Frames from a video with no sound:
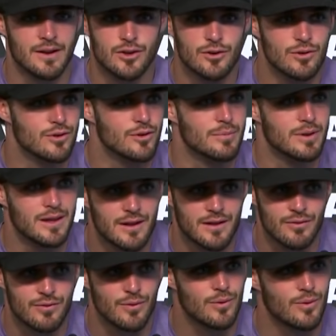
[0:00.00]
knew who to be there
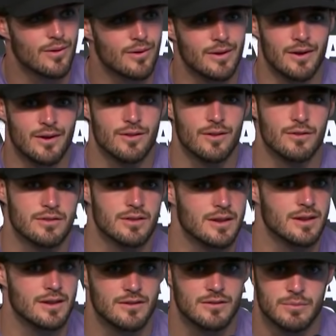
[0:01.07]
for and all those
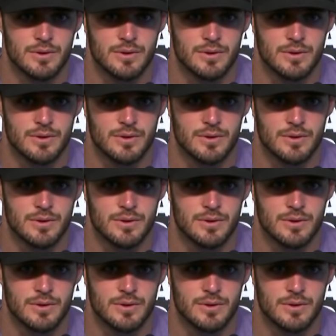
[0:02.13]
things.